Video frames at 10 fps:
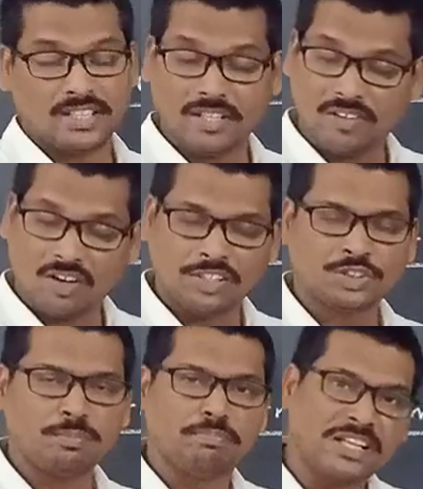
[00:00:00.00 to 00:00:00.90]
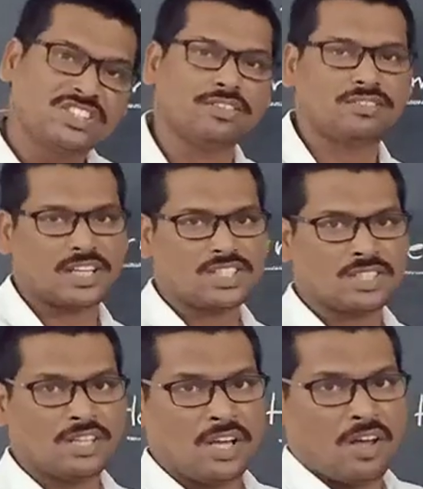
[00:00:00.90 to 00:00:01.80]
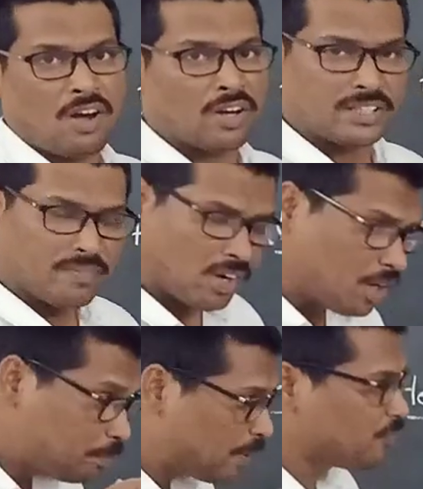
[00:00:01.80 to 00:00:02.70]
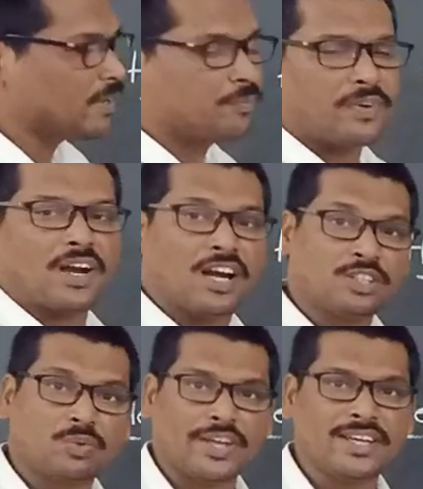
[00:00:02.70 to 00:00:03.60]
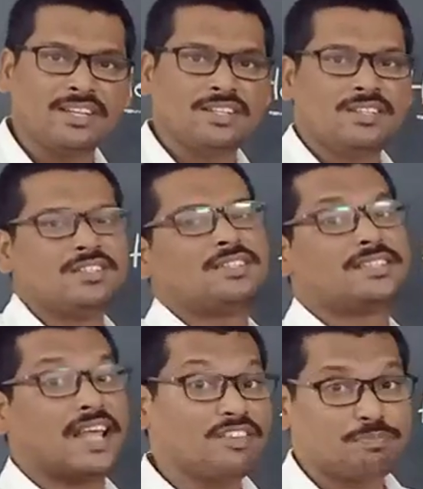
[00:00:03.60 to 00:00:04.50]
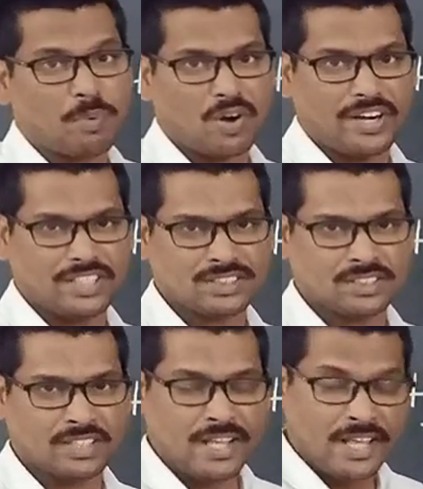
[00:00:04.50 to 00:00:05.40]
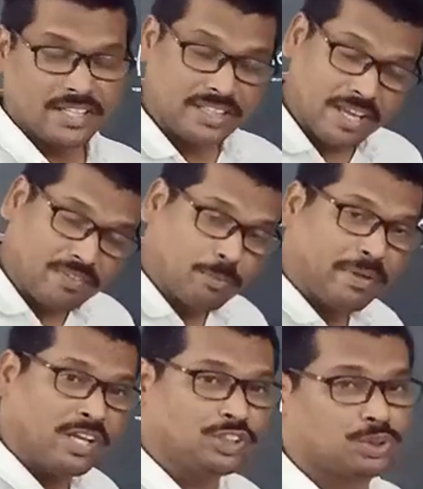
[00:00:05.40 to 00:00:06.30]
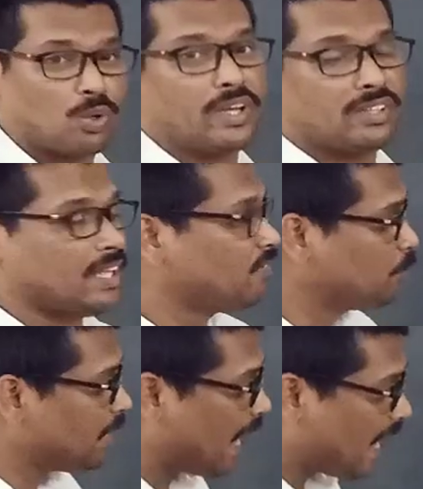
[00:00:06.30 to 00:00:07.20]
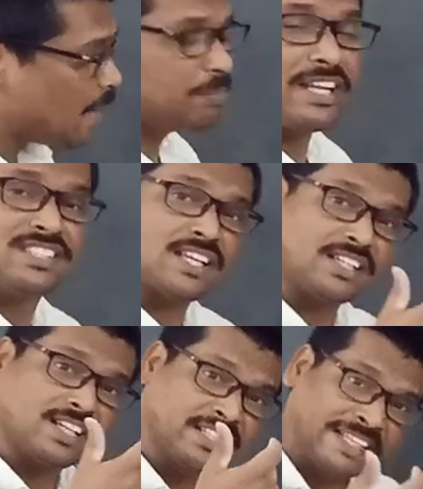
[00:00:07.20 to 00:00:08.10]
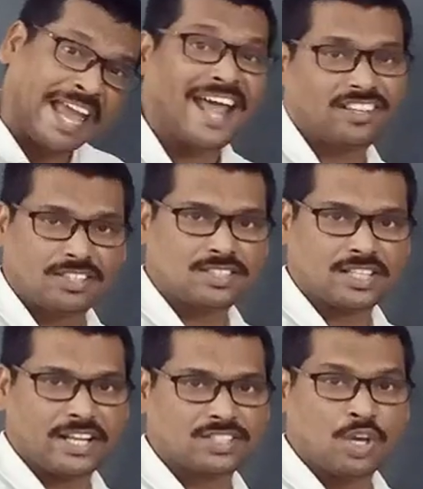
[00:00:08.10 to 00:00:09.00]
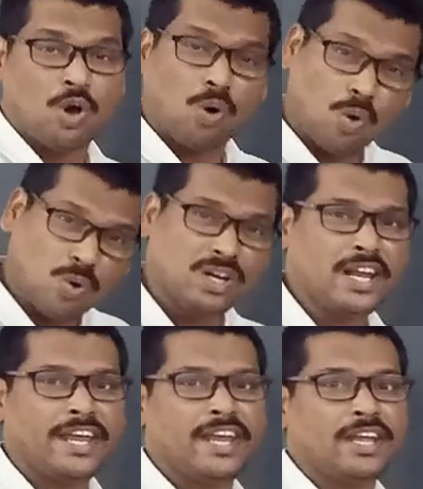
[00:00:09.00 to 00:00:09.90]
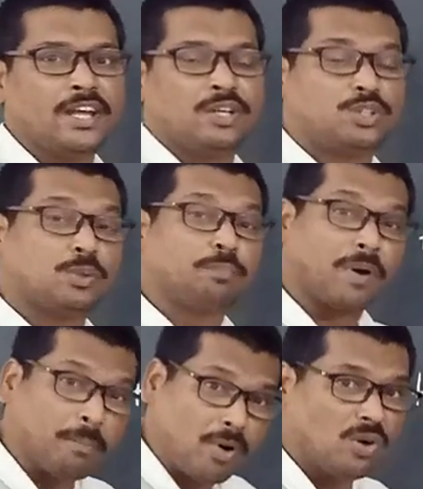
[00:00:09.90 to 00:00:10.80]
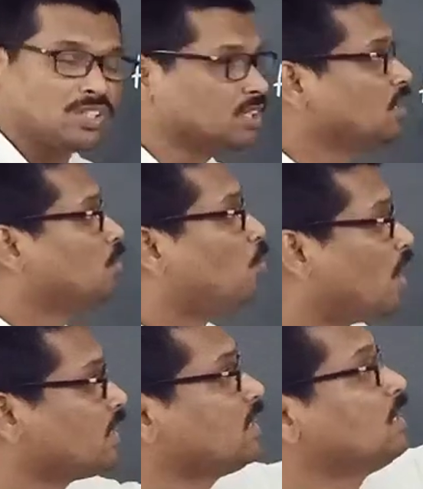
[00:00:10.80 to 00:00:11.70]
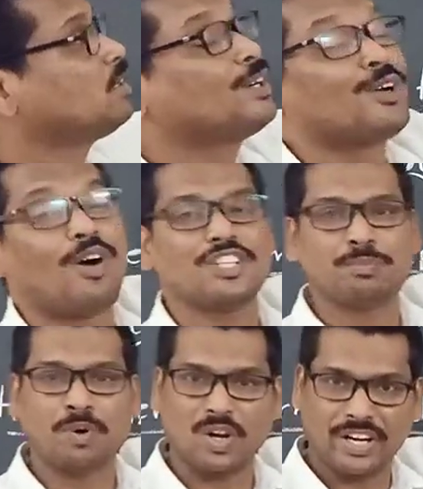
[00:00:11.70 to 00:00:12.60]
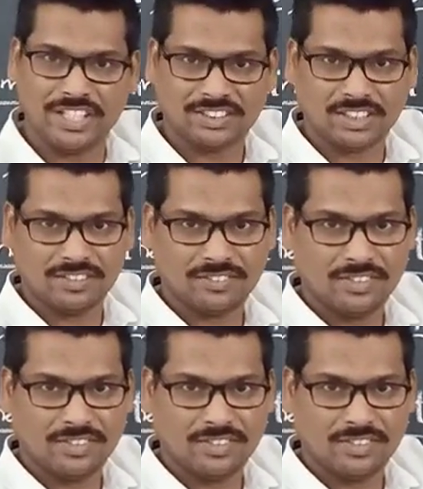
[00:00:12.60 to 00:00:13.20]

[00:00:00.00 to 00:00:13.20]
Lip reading: They will not show much interest, or they will not prefer for undergoing self-pollination. They will be adapting certain characteristics only to promote what? Cross-pollination.